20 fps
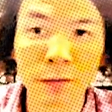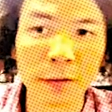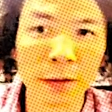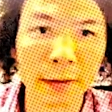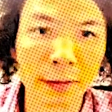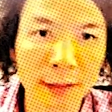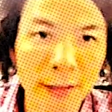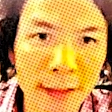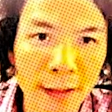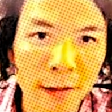
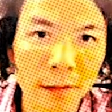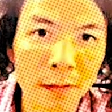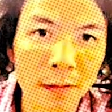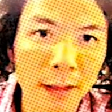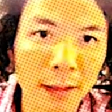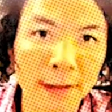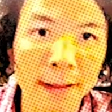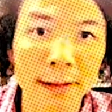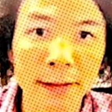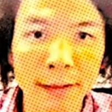Excel,
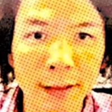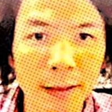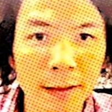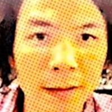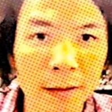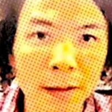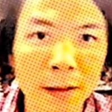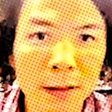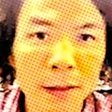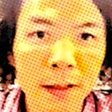as I said.
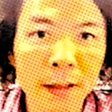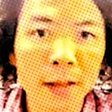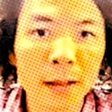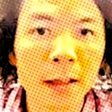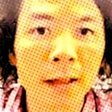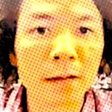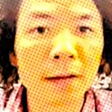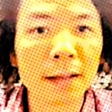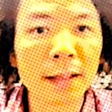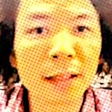
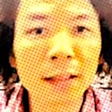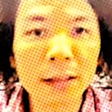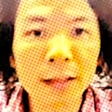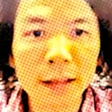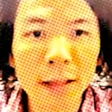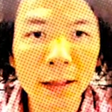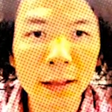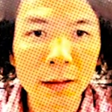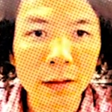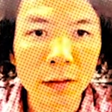And in the
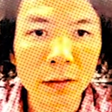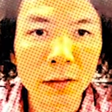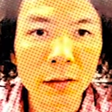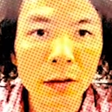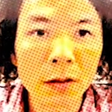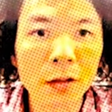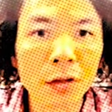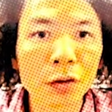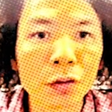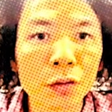end,
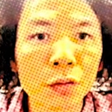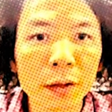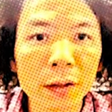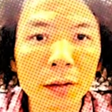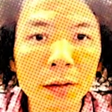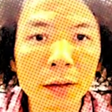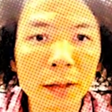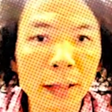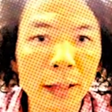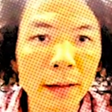you will
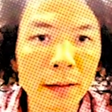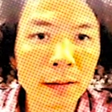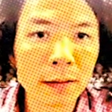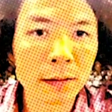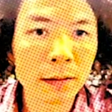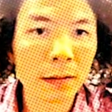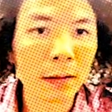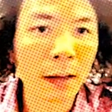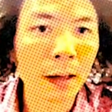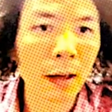get
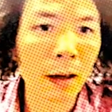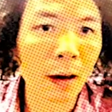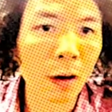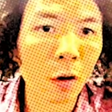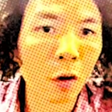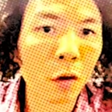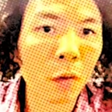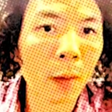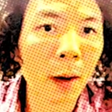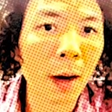the
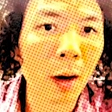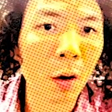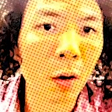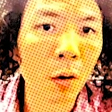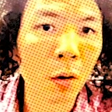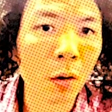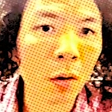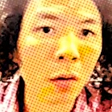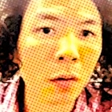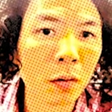
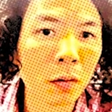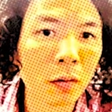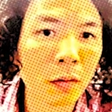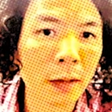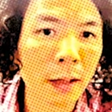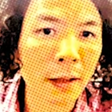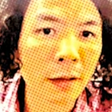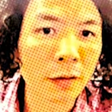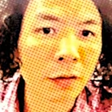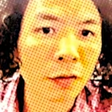overall
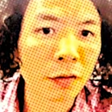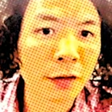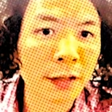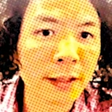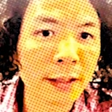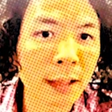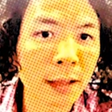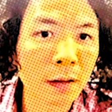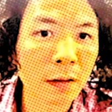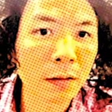
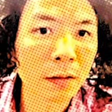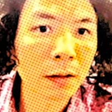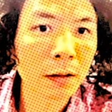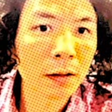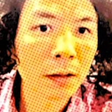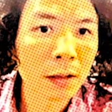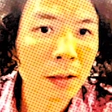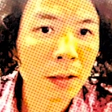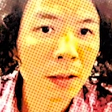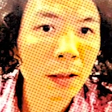result.
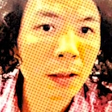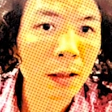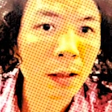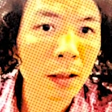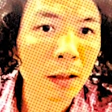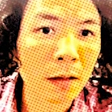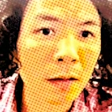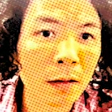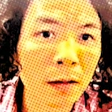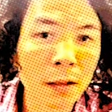
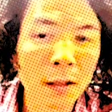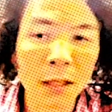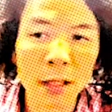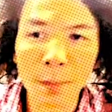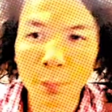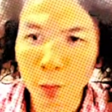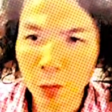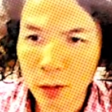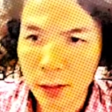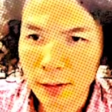And
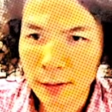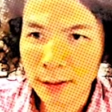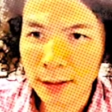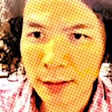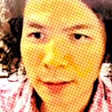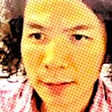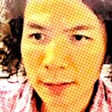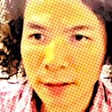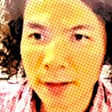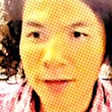important
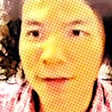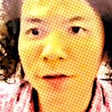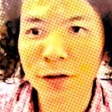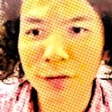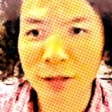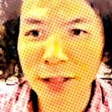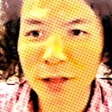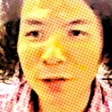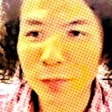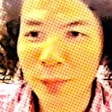things is you
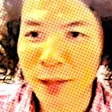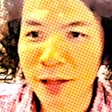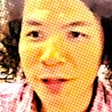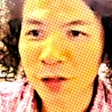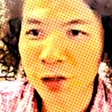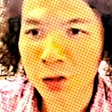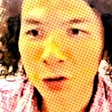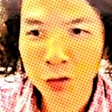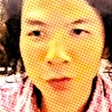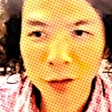need to make
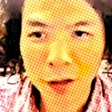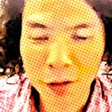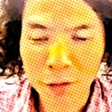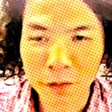sure if